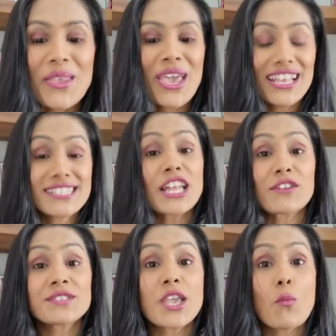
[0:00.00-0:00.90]
instead of
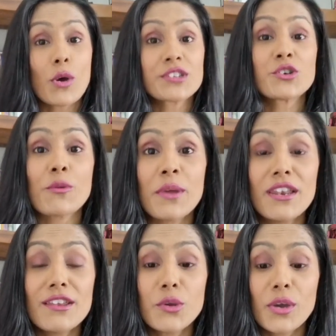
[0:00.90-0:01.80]
saying what is your
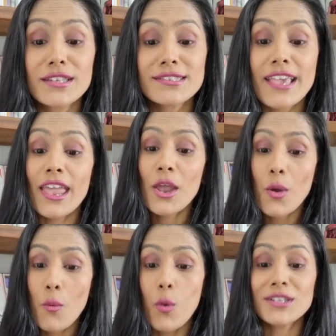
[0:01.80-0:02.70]
opinion, you can say
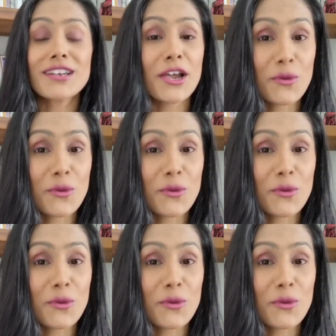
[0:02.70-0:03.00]
what are your